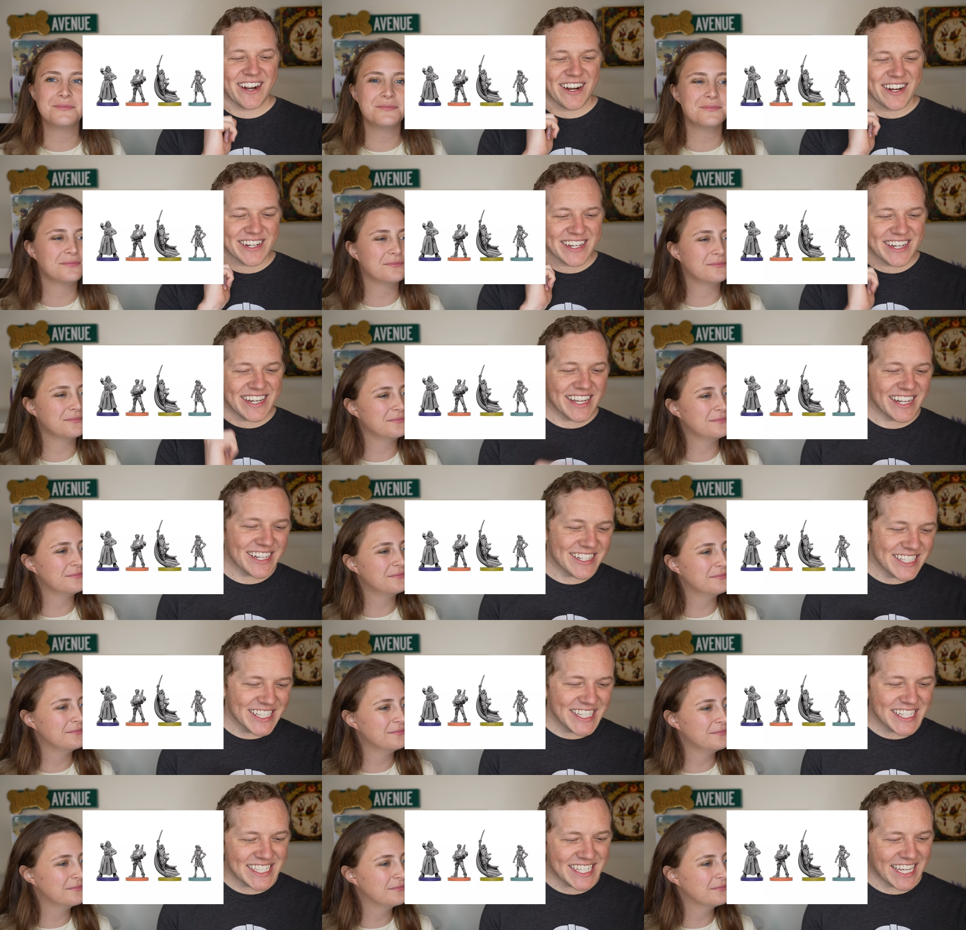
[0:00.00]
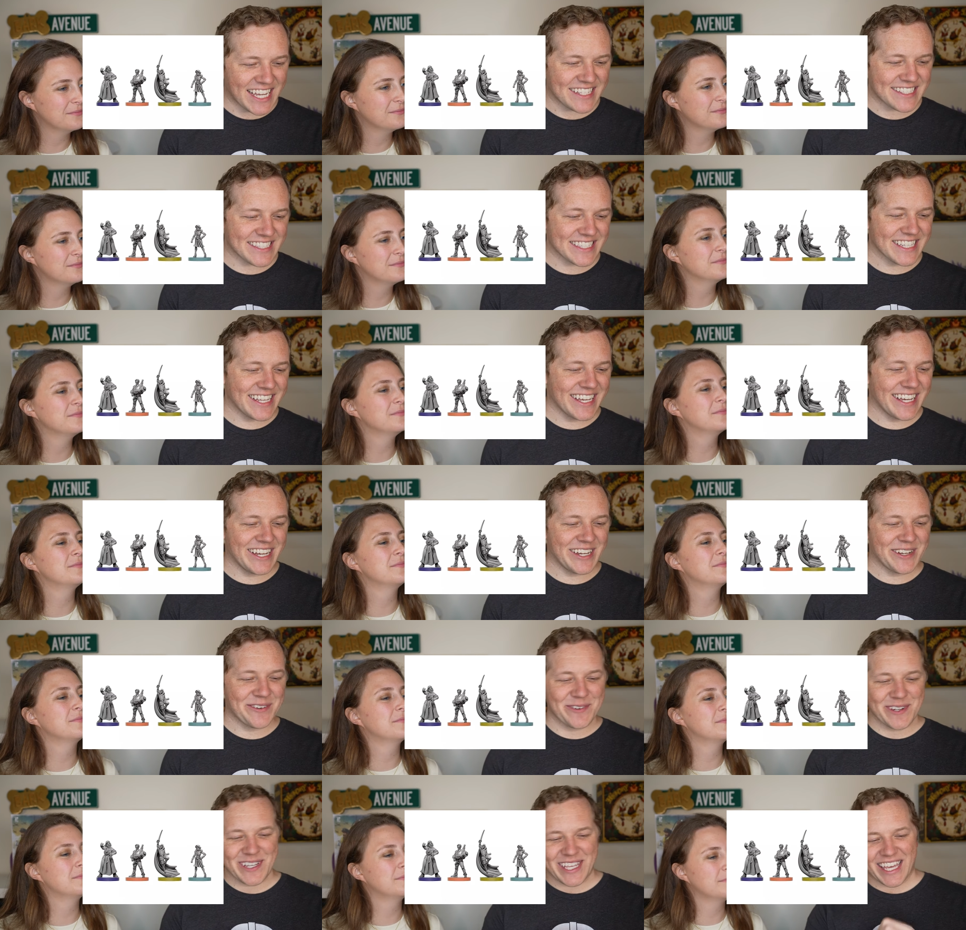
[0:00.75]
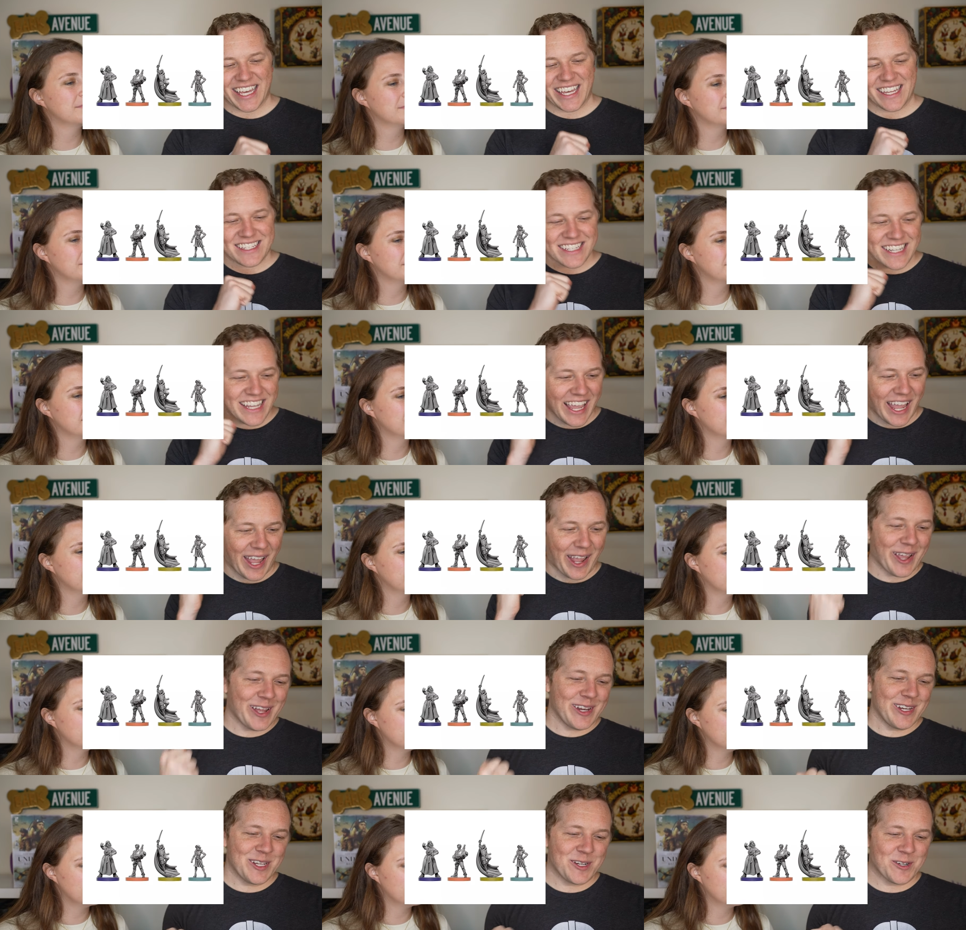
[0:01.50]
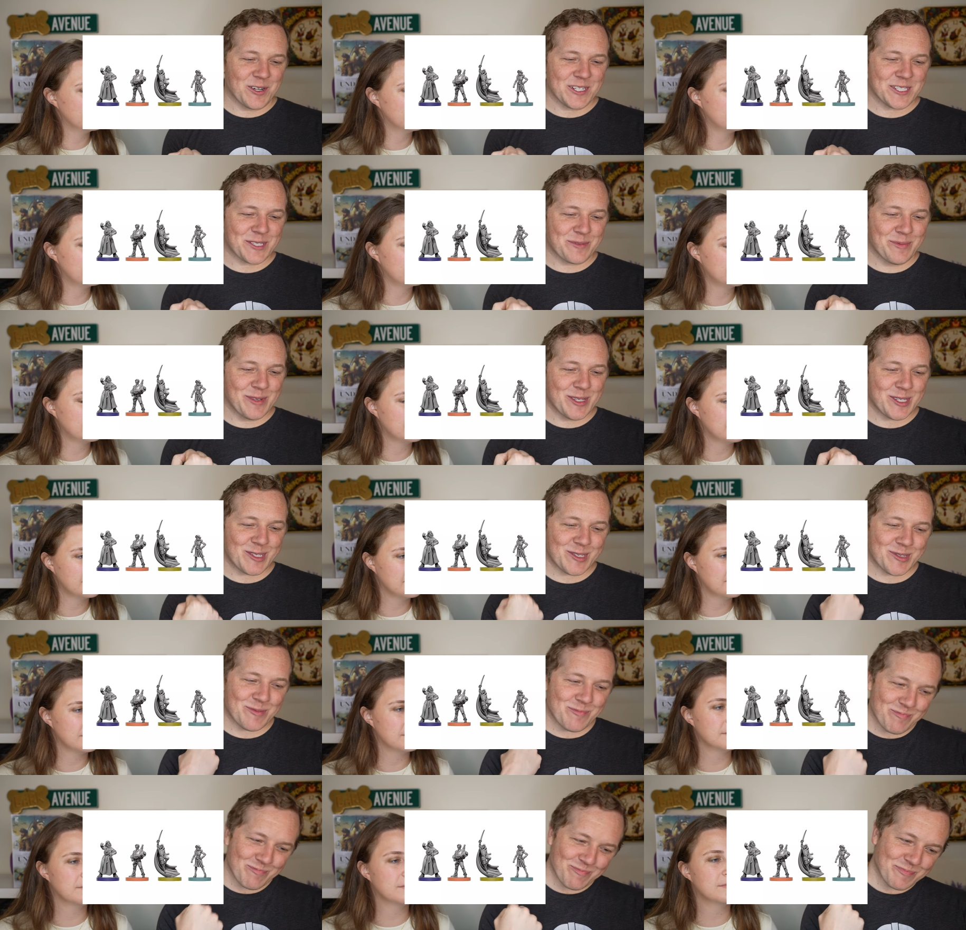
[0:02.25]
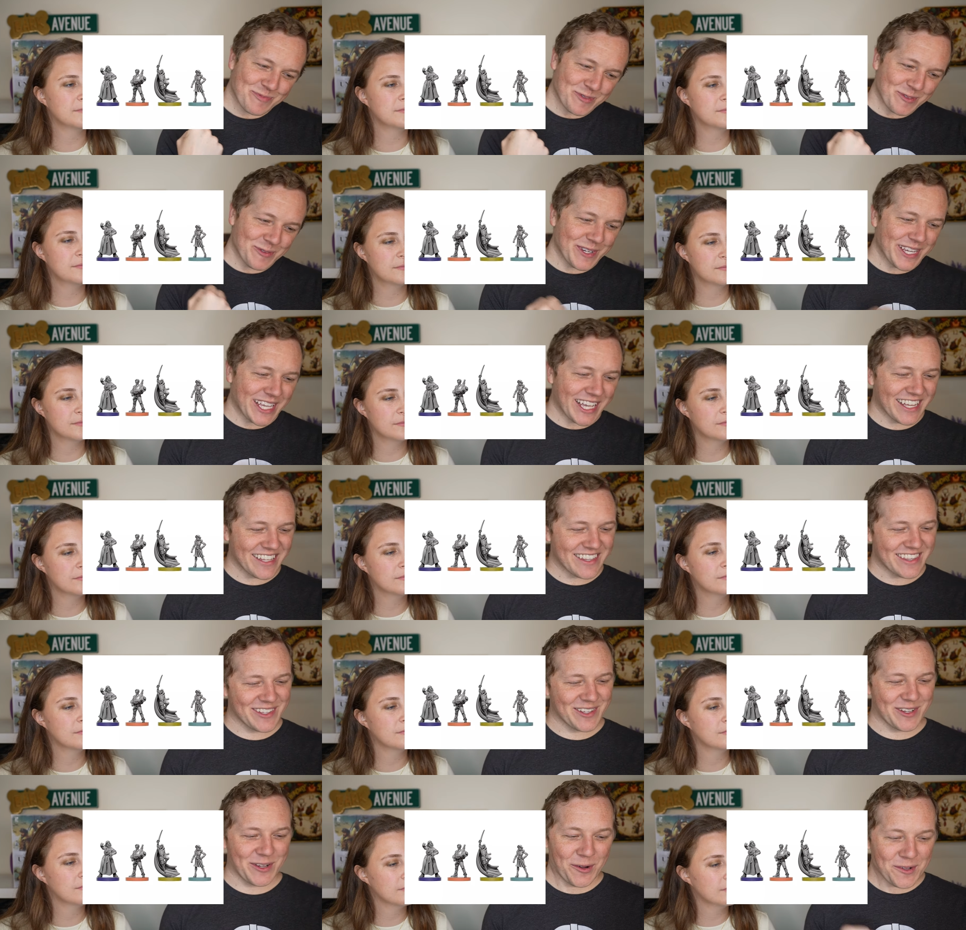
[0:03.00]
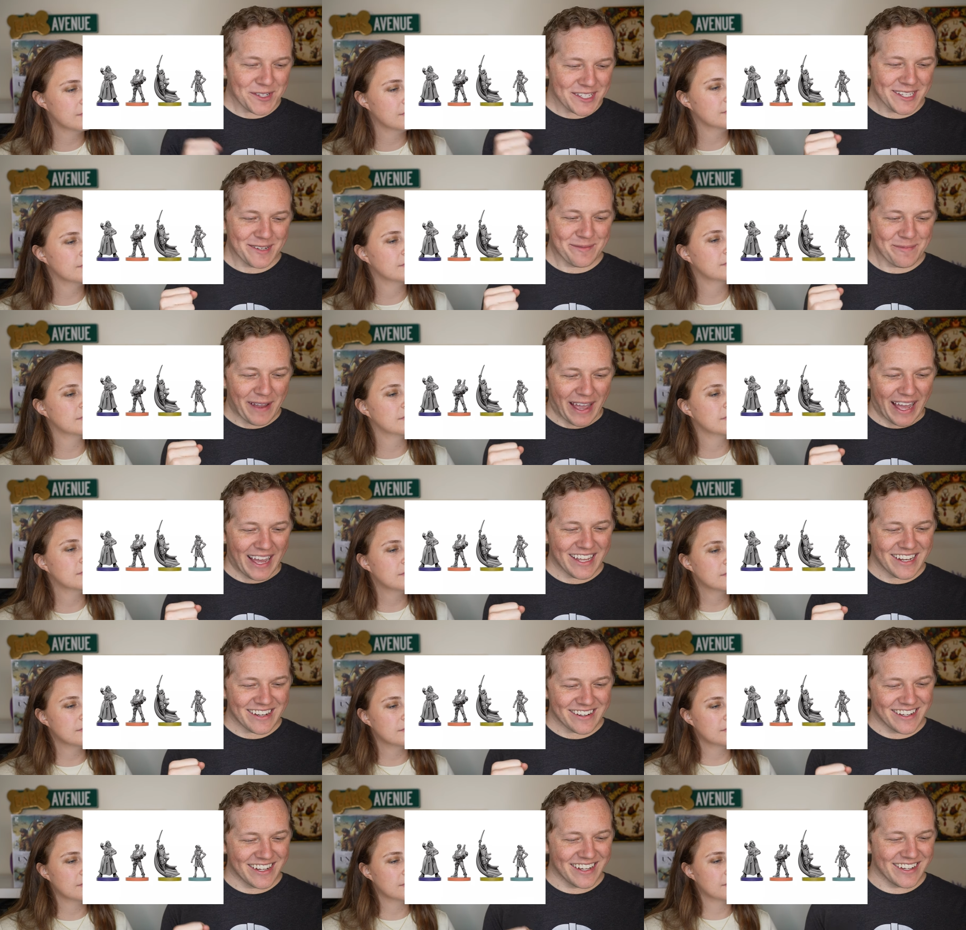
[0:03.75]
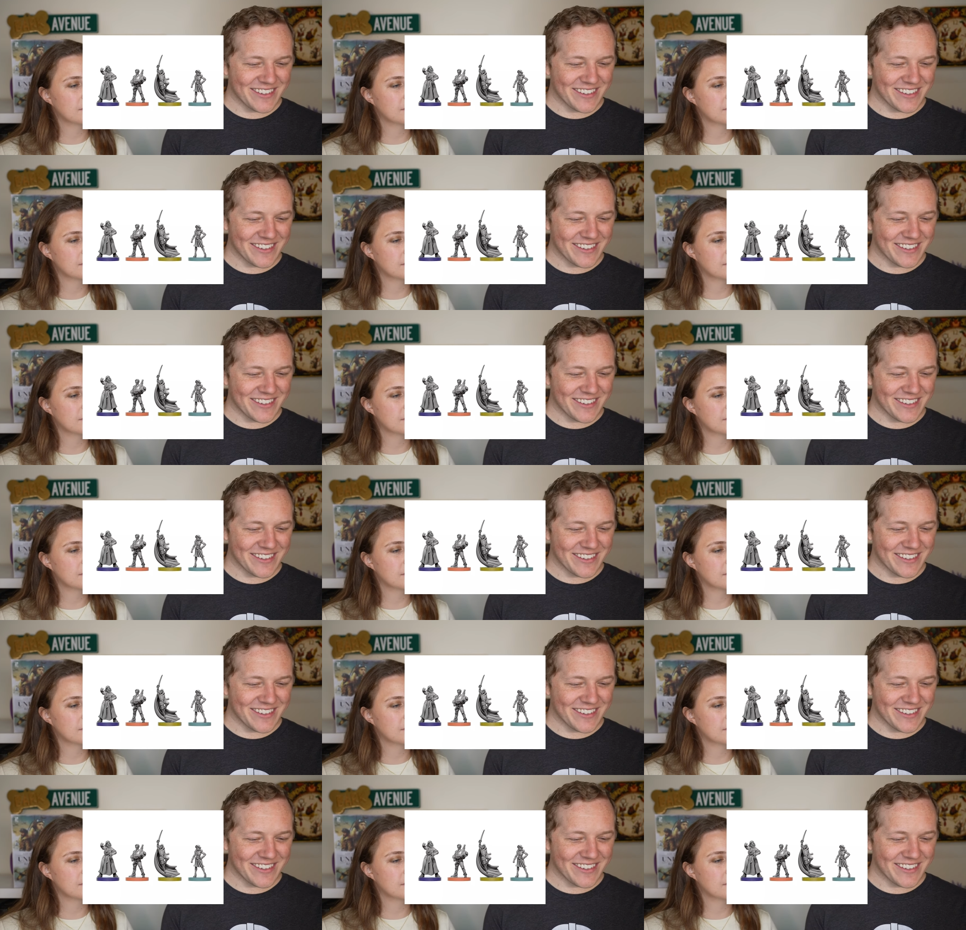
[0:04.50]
Speaker 1: are Nikola Tesla, we get Annie Christmas, we get Golden Bat,